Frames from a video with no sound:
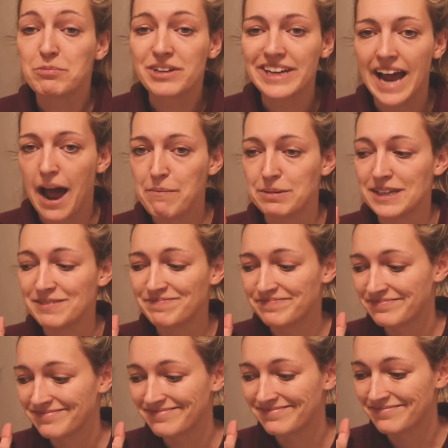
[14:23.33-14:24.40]
really happy
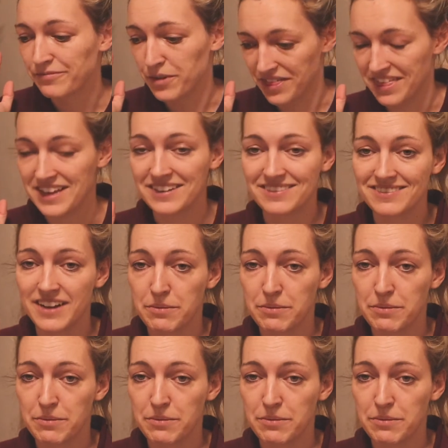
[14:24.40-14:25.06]
with it.